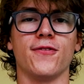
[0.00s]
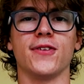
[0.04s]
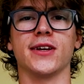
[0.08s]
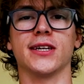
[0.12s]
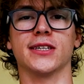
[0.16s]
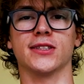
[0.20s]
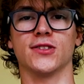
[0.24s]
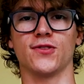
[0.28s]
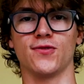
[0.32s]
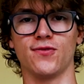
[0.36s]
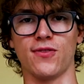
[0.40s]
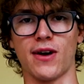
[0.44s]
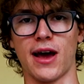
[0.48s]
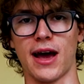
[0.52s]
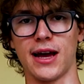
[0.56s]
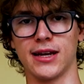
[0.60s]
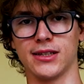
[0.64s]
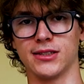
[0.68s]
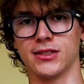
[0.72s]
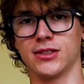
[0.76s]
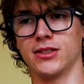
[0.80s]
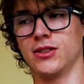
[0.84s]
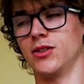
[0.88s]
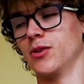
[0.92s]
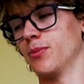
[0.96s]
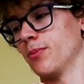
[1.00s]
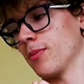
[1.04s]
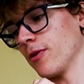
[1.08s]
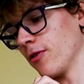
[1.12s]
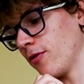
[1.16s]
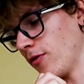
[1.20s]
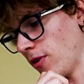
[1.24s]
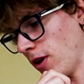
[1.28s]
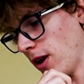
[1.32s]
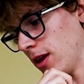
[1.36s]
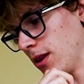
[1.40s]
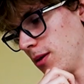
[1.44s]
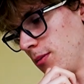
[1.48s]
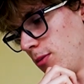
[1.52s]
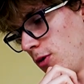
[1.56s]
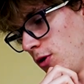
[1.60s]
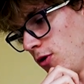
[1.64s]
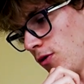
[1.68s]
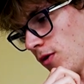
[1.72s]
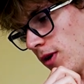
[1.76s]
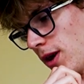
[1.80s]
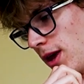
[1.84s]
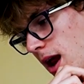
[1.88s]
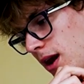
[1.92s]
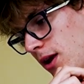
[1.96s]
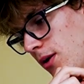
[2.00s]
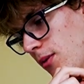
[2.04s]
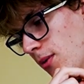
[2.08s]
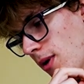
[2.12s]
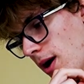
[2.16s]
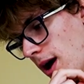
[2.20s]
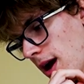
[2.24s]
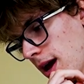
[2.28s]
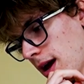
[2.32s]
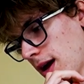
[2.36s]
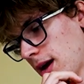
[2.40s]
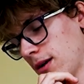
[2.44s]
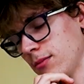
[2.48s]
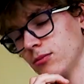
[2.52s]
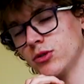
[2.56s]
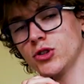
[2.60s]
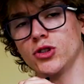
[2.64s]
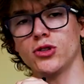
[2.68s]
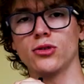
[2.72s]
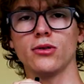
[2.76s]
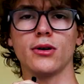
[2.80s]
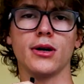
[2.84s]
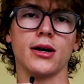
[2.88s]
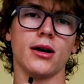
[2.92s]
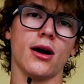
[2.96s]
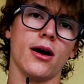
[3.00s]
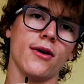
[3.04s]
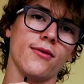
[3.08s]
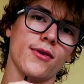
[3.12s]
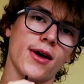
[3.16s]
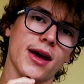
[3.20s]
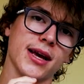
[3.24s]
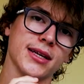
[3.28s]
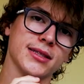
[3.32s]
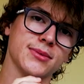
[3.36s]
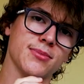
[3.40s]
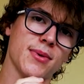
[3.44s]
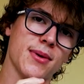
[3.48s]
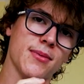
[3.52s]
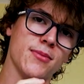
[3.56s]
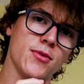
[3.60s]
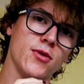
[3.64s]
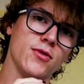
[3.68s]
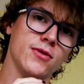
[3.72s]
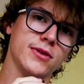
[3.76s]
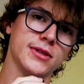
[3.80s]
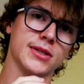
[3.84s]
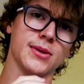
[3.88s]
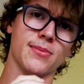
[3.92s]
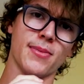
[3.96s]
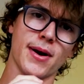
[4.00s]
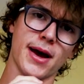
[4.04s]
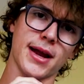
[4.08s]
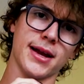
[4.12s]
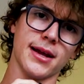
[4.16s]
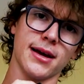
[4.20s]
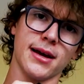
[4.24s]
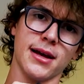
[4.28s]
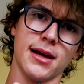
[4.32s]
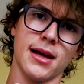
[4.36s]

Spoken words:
think it's fair to prefer the movie. Anyway, I'm sure other X-Men movies are better,